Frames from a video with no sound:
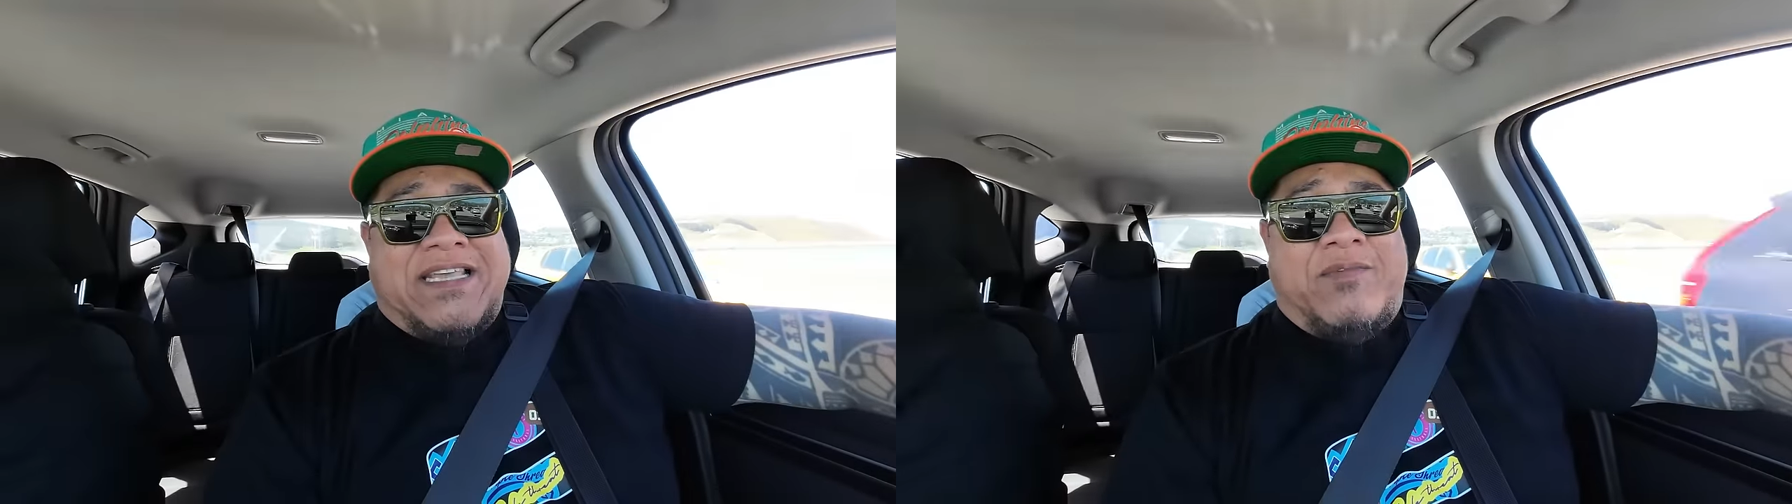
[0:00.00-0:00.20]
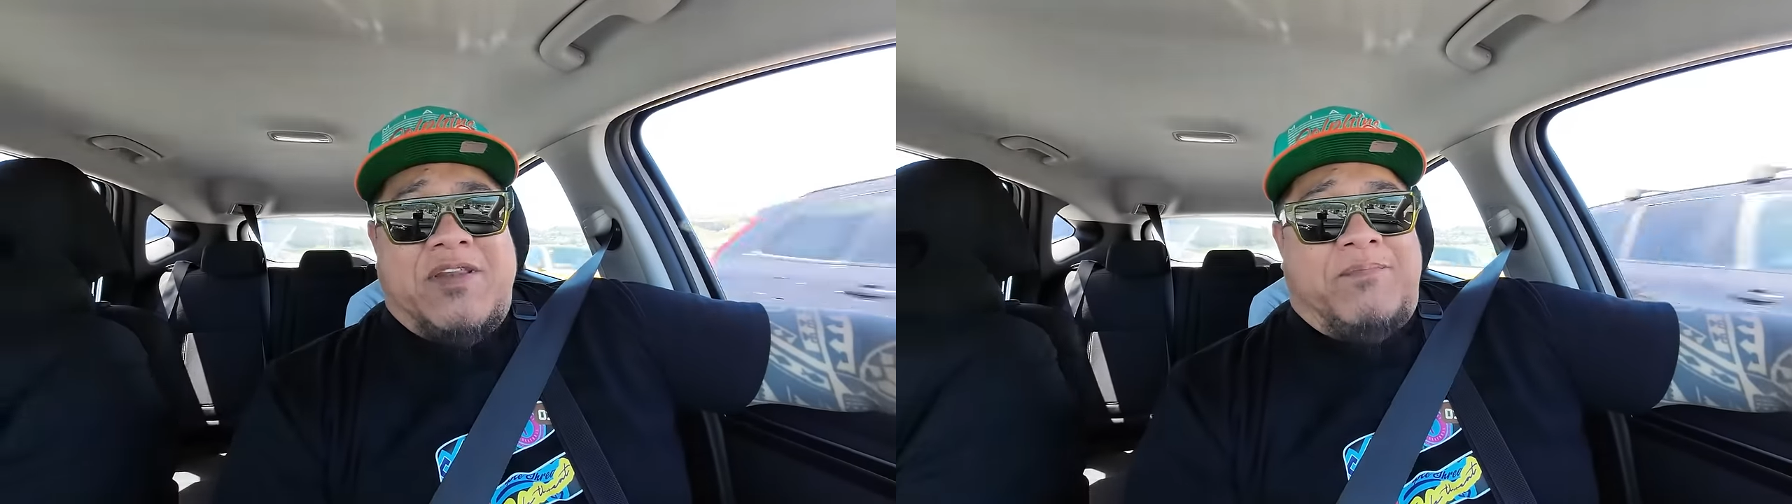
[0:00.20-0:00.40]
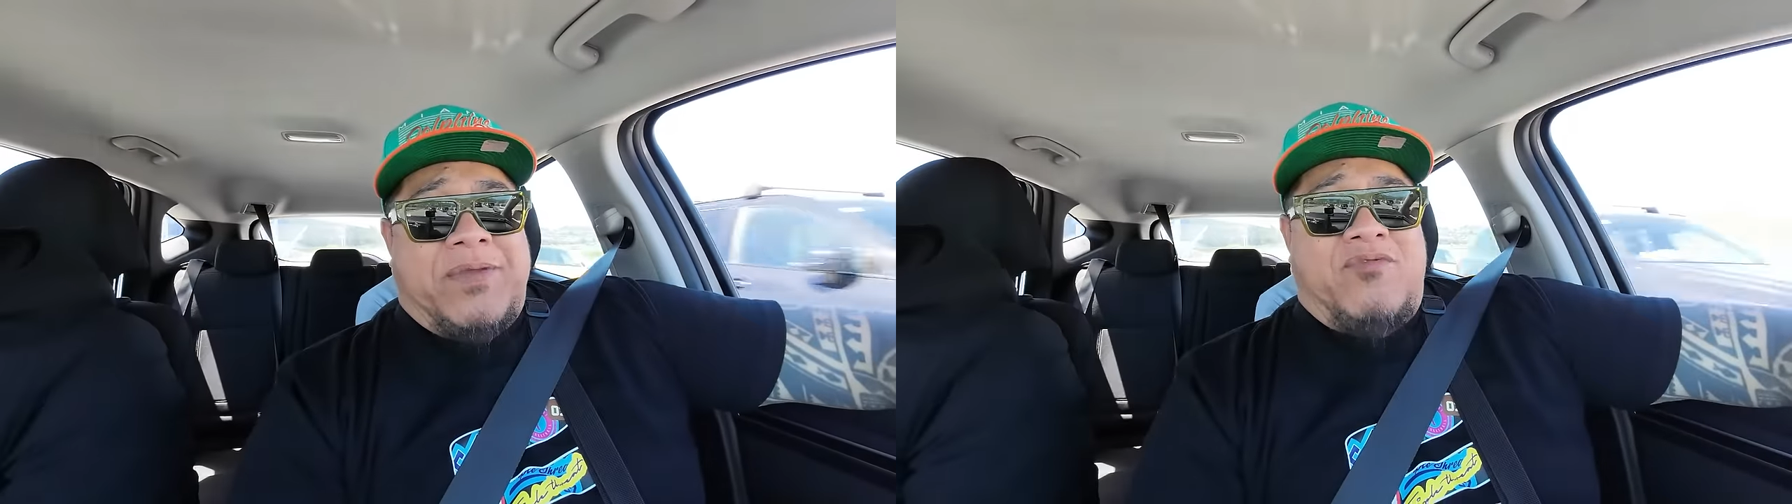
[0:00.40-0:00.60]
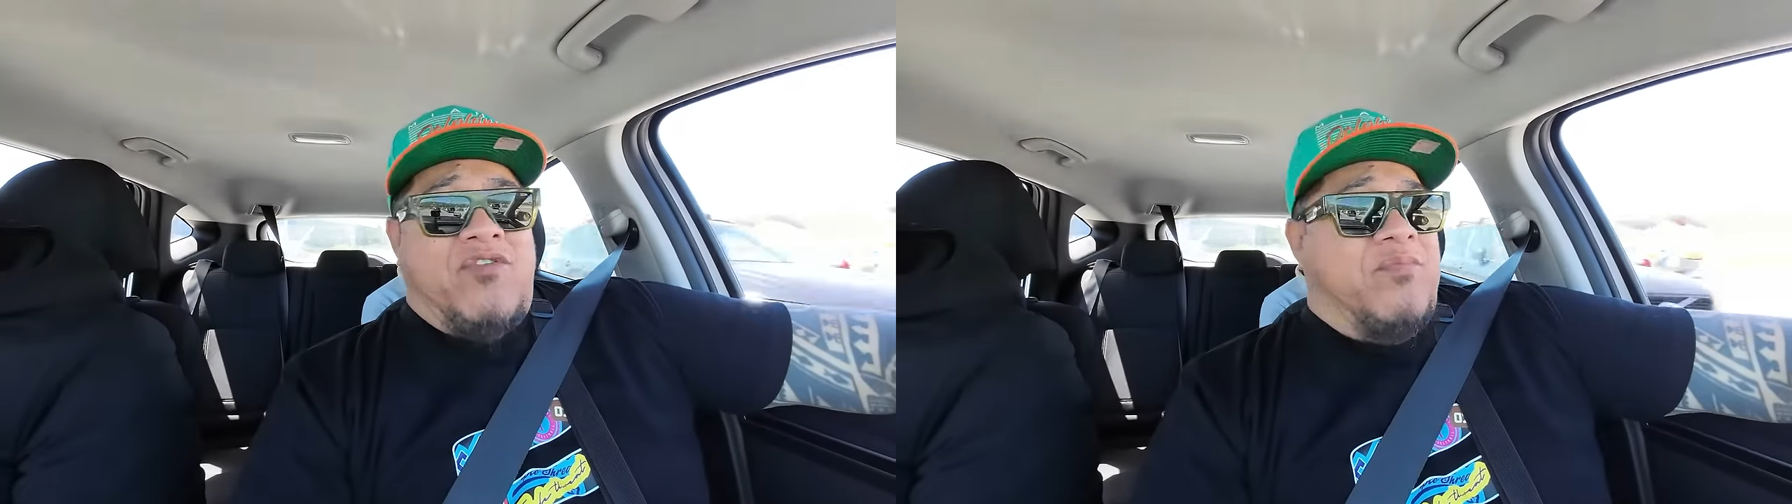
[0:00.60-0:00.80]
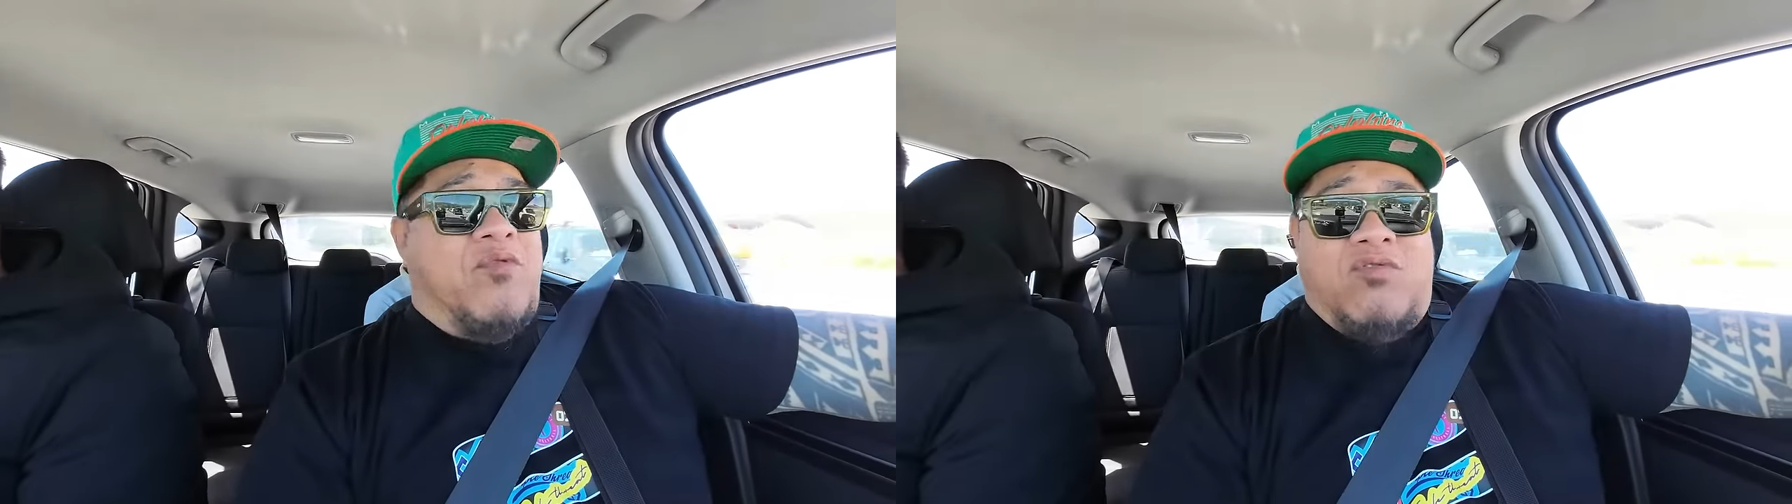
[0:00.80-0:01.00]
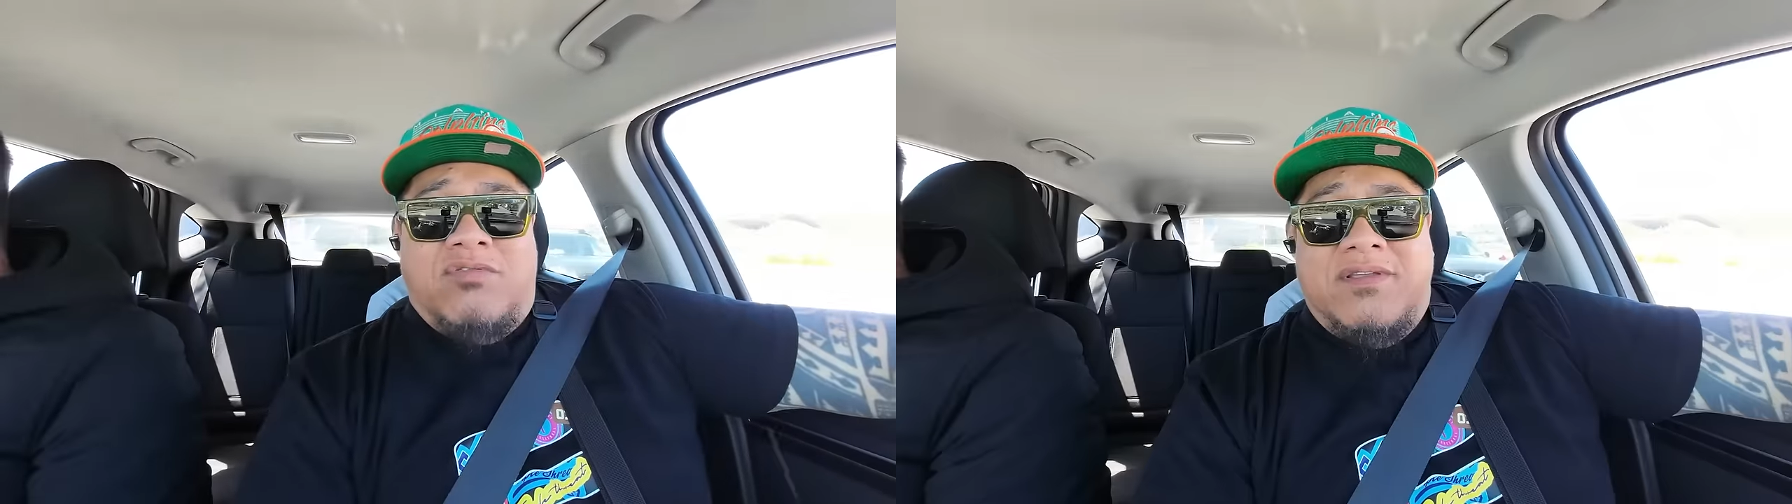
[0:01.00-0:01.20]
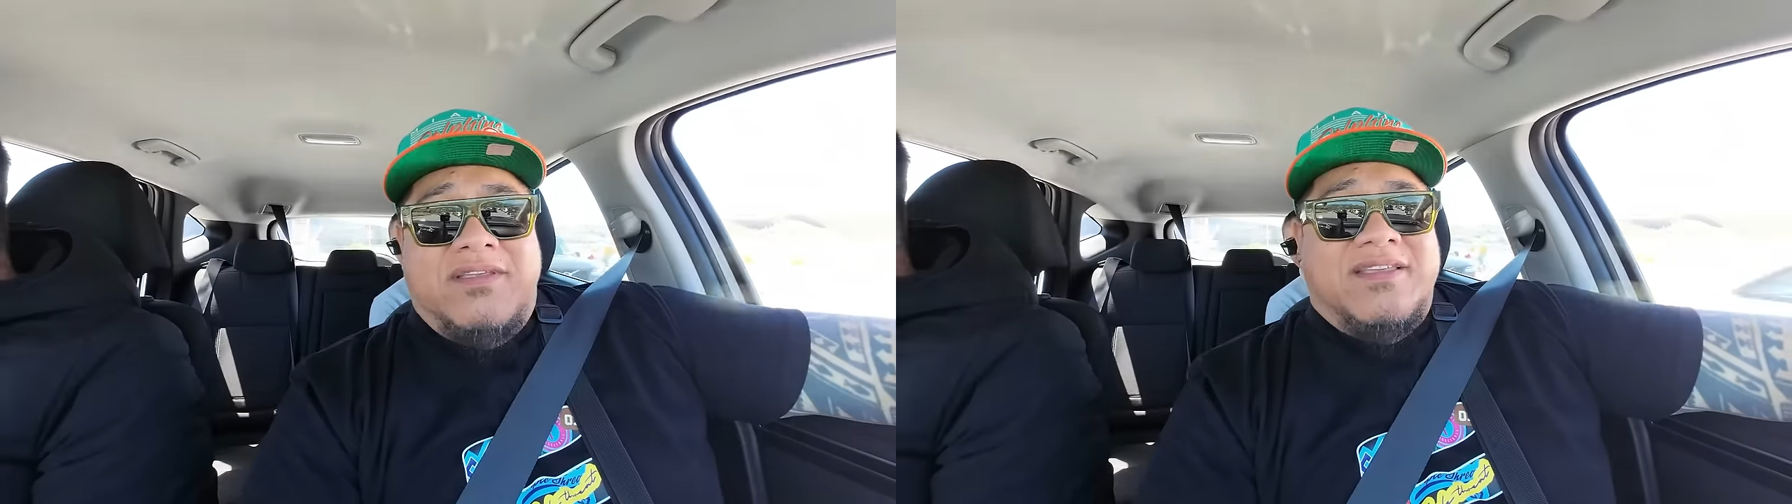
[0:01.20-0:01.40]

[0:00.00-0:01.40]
out in the Penrith Mall,